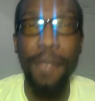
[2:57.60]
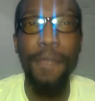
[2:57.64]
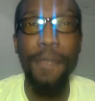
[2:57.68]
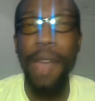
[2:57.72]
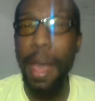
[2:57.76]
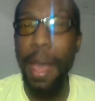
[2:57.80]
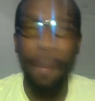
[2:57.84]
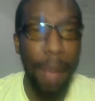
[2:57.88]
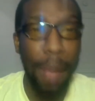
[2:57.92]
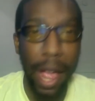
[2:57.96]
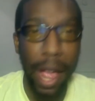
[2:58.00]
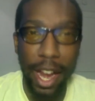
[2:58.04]

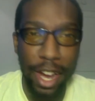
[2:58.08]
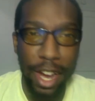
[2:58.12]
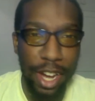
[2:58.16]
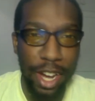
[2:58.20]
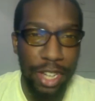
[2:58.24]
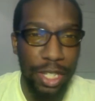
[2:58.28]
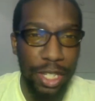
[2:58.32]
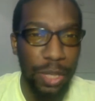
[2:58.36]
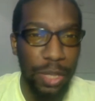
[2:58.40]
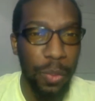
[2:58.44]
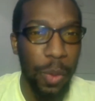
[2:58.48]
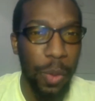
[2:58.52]

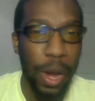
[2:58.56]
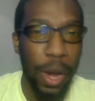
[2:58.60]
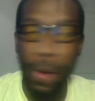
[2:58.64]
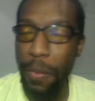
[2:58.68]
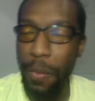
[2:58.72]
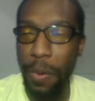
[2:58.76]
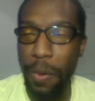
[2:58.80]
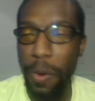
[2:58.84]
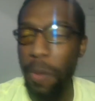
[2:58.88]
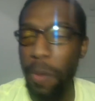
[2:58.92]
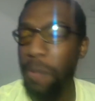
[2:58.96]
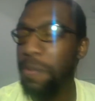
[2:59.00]
Vampires,
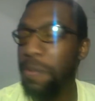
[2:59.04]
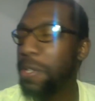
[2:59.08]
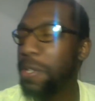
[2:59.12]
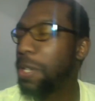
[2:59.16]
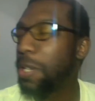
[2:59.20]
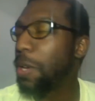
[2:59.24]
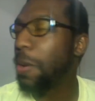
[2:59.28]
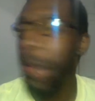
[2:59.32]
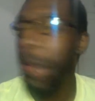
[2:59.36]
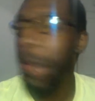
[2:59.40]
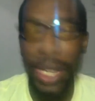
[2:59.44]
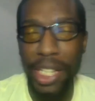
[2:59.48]
werewolves,
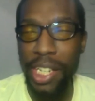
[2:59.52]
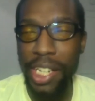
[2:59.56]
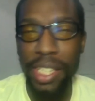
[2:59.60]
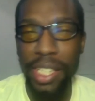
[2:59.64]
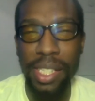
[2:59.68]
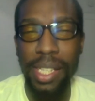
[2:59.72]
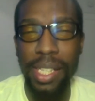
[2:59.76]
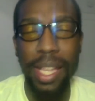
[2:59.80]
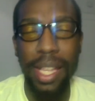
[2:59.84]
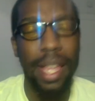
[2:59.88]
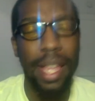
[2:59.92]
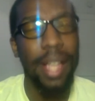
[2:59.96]

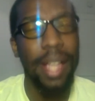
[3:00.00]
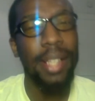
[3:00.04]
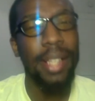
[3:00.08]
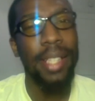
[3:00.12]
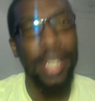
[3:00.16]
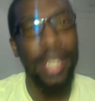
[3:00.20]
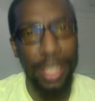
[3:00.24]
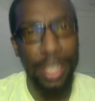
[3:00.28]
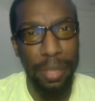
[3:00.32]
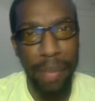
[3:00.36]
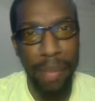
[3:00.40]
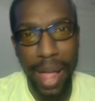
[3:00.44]
witches,
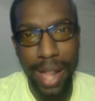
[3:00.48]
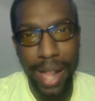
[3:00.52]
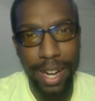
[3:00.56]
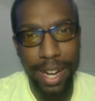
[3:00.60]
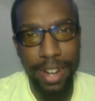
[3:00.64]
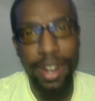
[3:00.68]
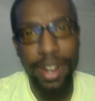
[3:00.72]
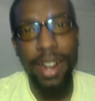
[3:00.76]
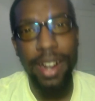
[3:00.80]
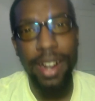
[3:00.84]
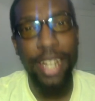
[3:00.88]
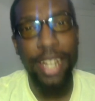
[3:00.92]
doesn't
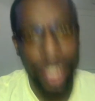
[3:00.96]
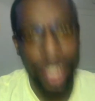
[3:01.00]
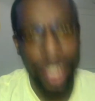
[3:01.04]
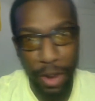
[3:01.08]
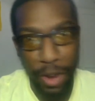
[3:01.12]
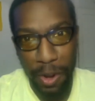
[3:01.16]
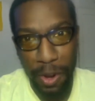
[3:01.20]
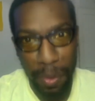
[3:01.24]
matter. There's gonna